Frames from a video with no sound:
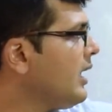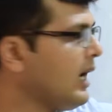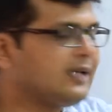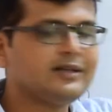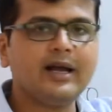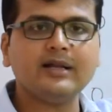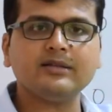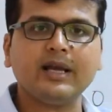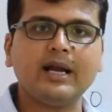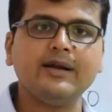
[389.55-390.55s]
as against
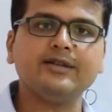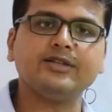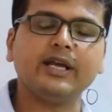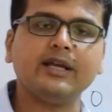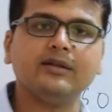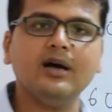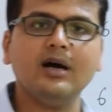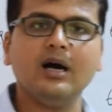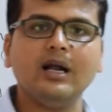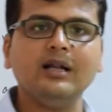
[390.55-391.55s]
the candidates taking the
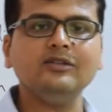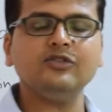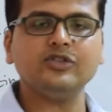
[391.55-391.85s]
IELTS